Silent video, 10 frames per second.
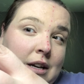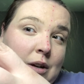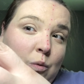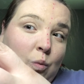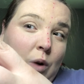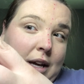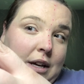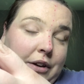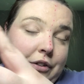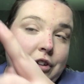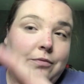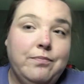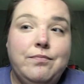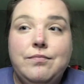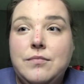white color.
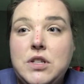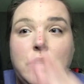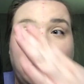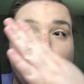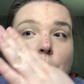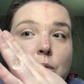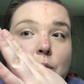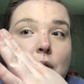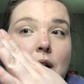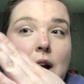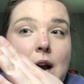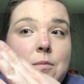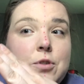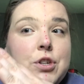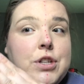So I'm
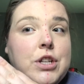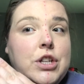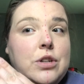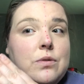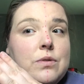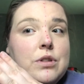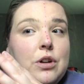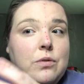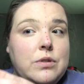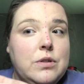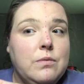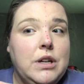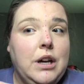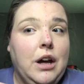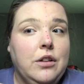just going to use those 3
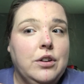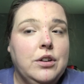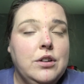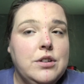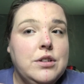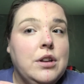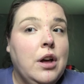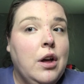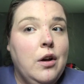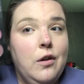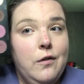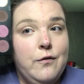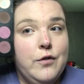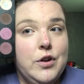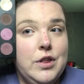colors
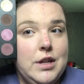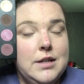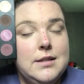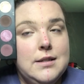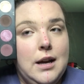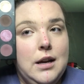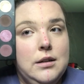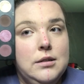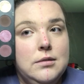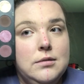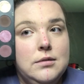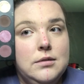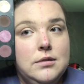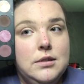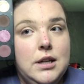for this side,
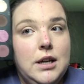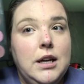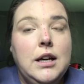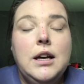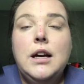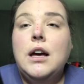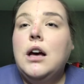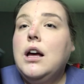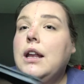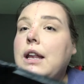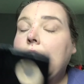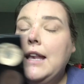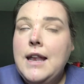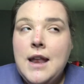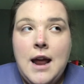okay?
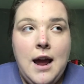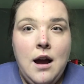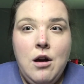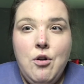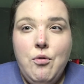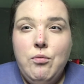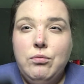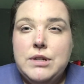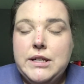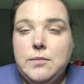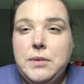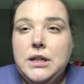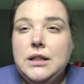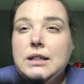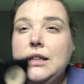Now,
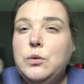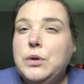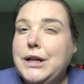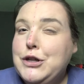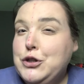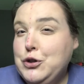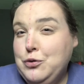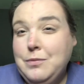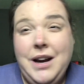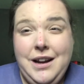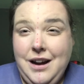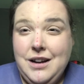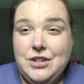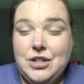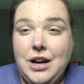typically when I do my
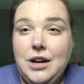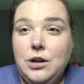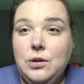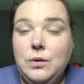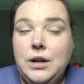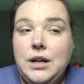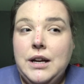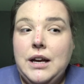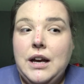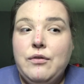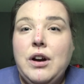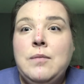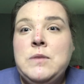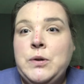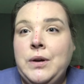eyeshadow, if
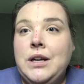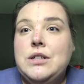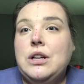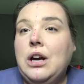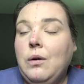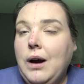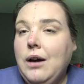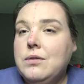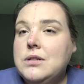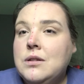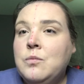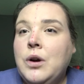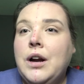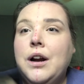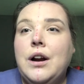I'm doing it to go out
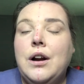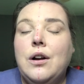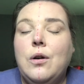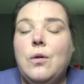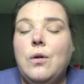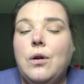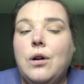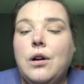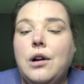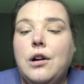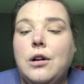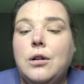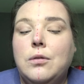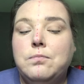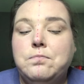somewhere
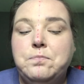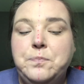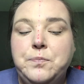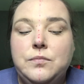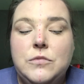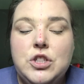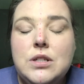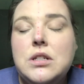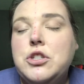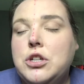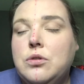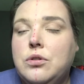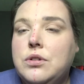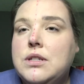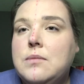or just in
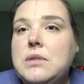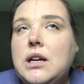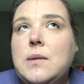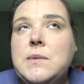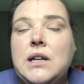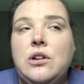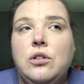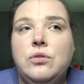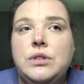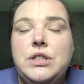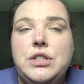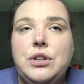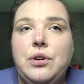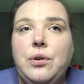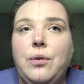general, sometimes I'll only
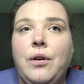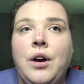do